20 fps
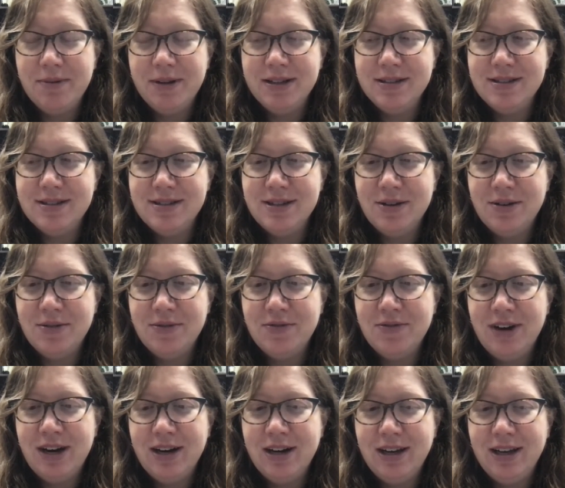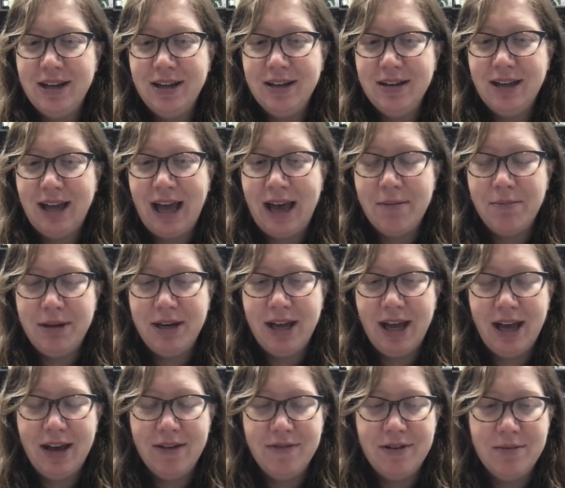And so very happy to
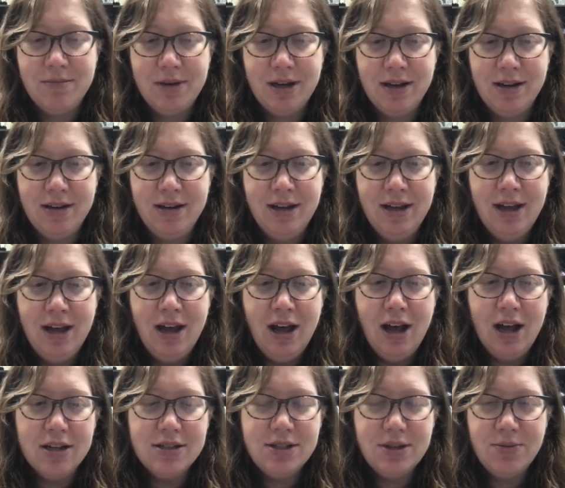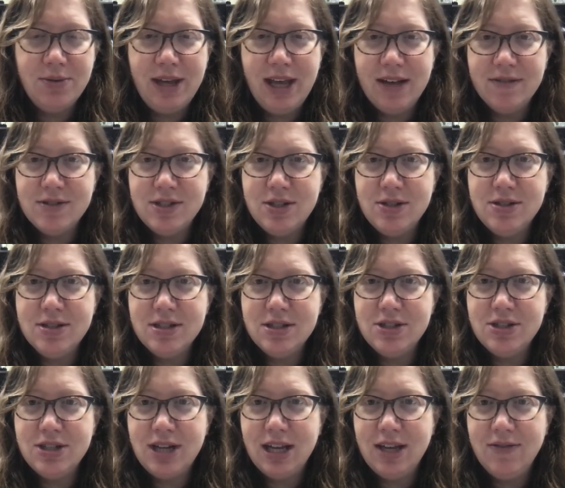have him on. Also, we have Susan
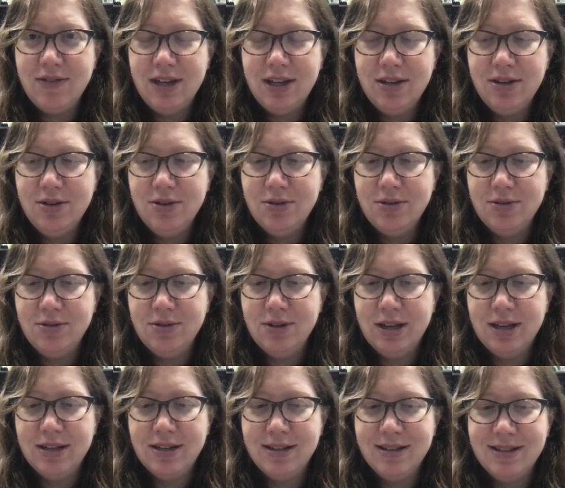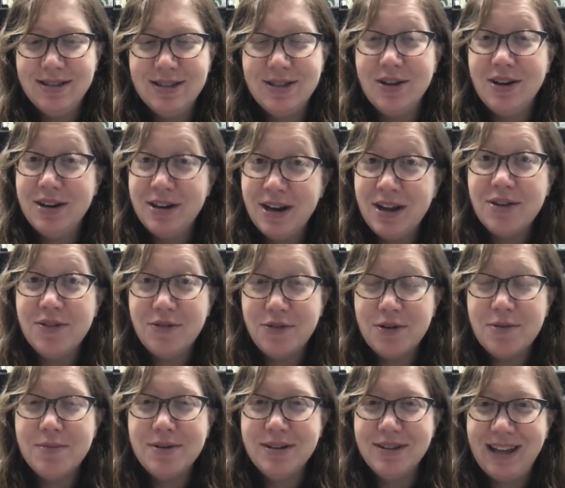Shavey, who is another
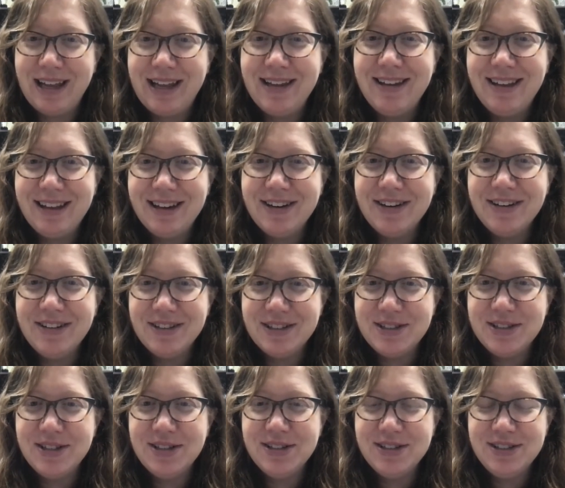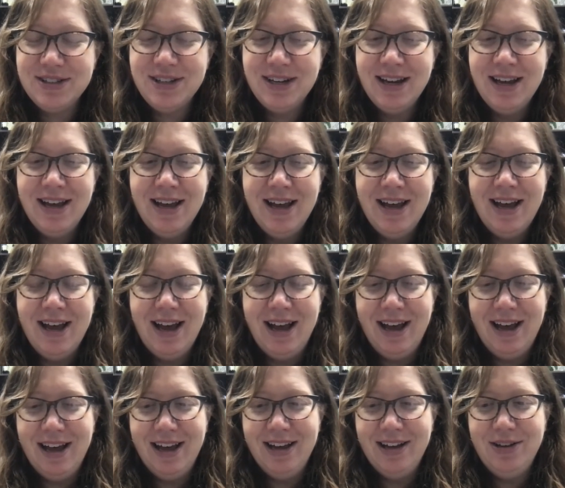former lay leader in the church,
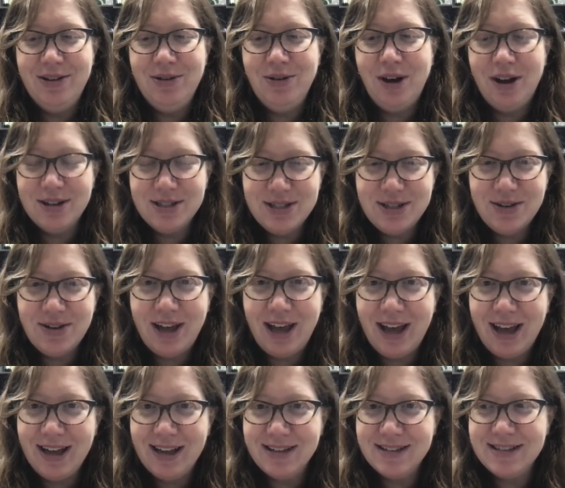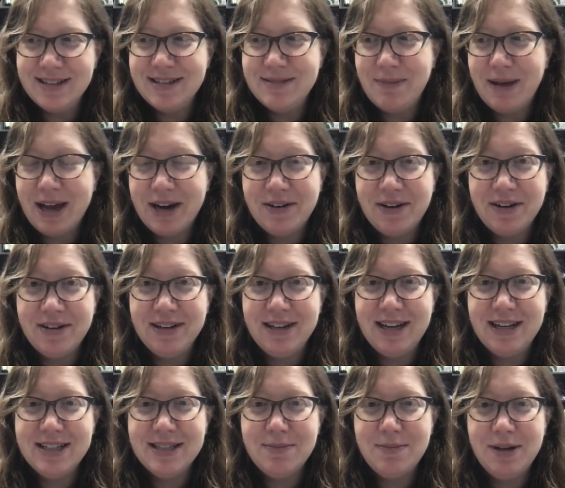who also has background in
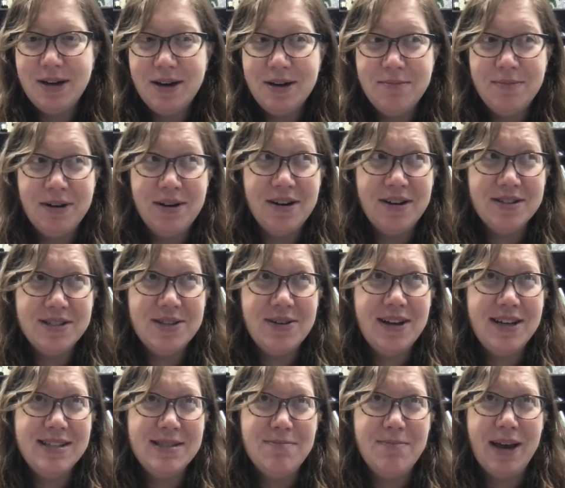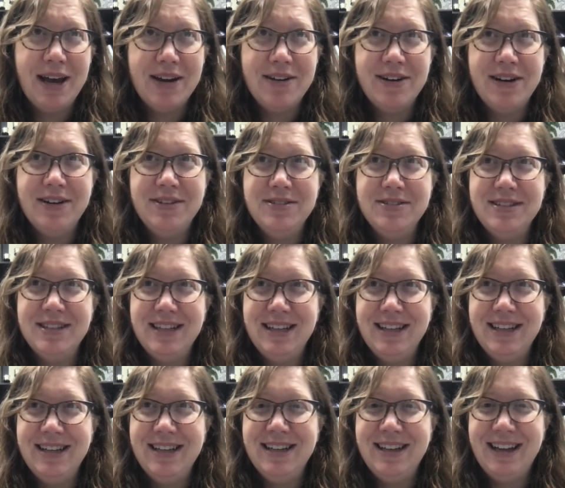SPR, but also has background
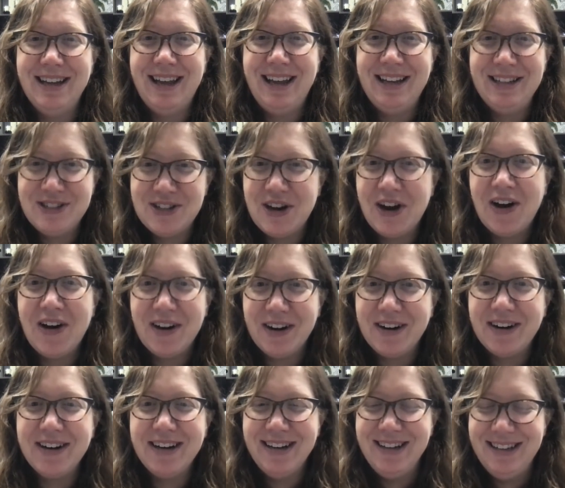in HR.